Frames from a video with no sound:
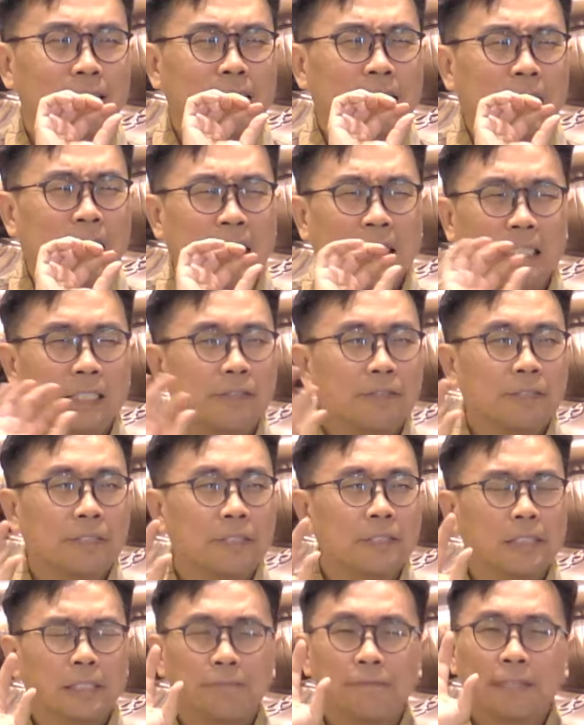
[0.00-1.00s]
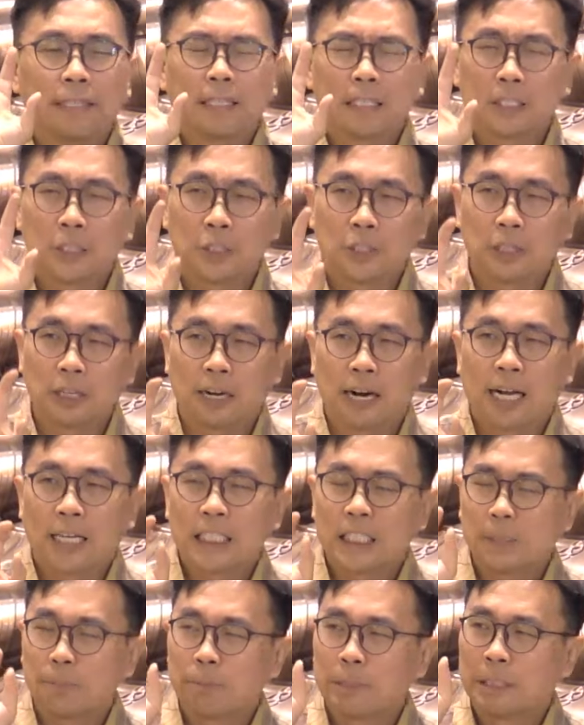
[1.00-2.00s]
ethereal, difficult to
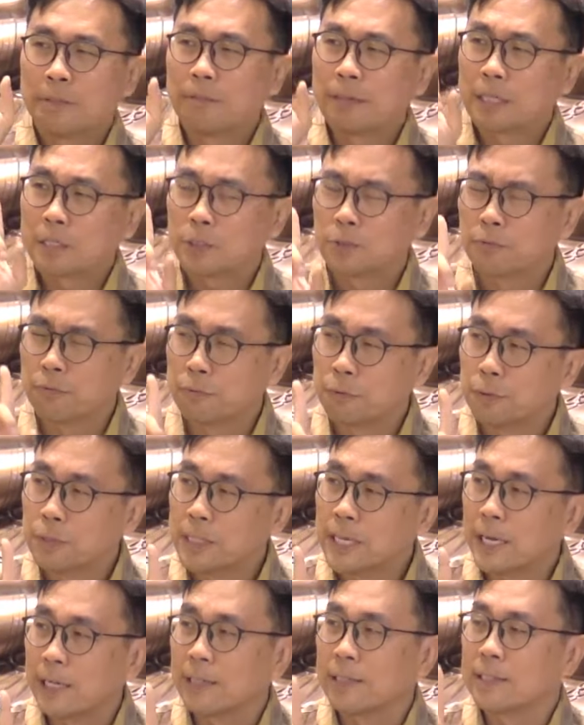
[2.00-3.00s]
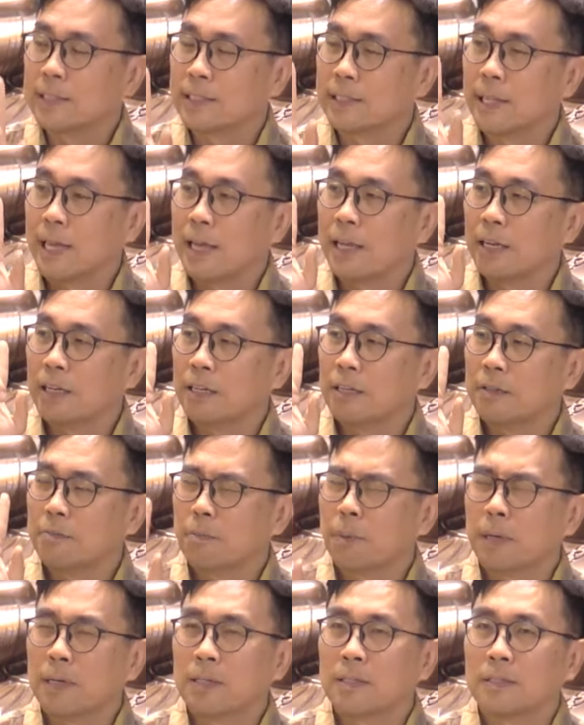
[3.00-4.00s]
grasp, difficult to fully understand,
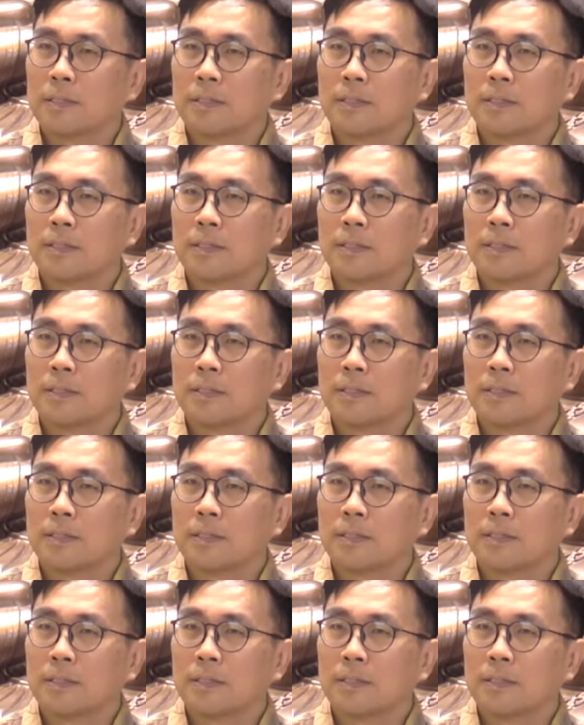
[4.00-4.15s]
but